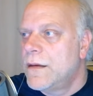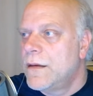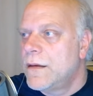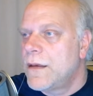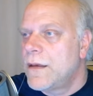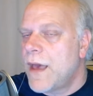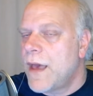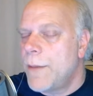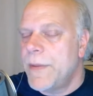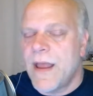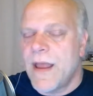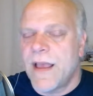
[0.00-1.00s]
comment, not
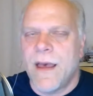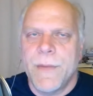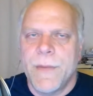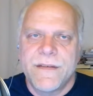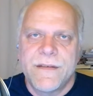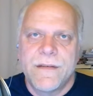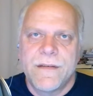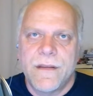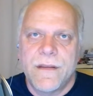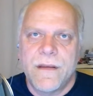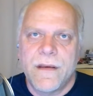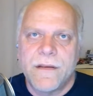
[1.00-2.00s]
comments, the
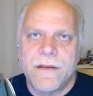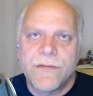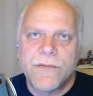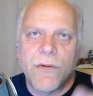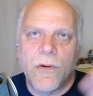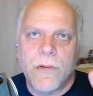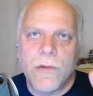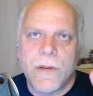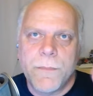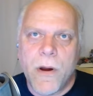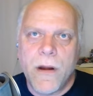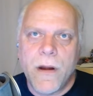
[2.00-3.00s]
scrolly part
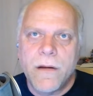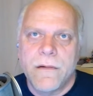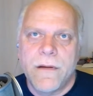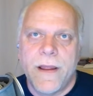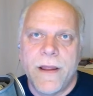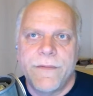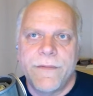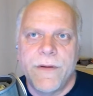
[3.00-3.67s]
at the very end.